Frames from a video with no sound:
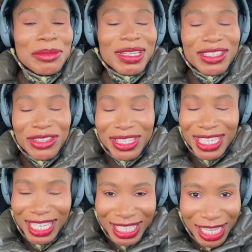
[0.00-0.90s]
please just
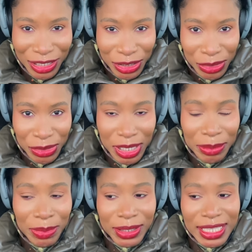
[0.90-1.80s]
click that
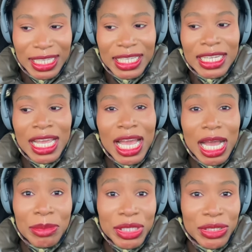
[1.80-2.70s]
subscribe button.
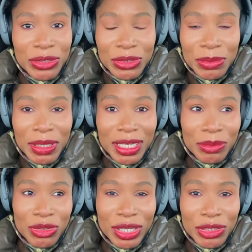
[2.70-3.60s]
I'm a new YouTuber and I'm
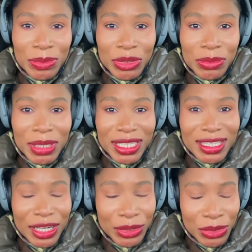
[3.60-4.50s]
trying to build my
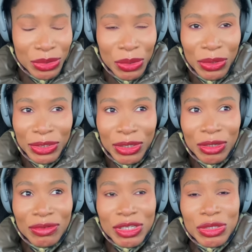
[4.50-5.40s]
channel, so all your
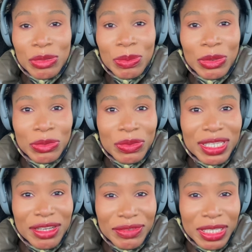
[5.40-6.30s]
love and support would
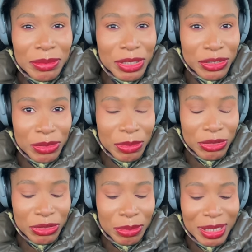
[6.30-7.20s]
definitely mean so
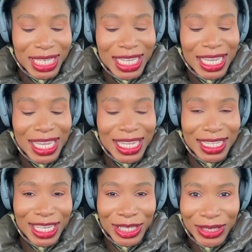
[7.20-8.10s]
much to me.
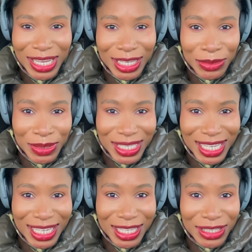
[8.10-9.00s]
Thank you guys once
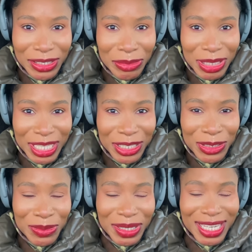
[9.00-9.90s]
again, and see you in my
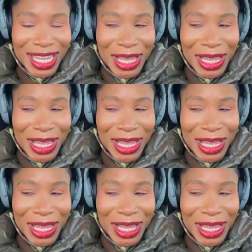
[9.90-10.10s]
next one.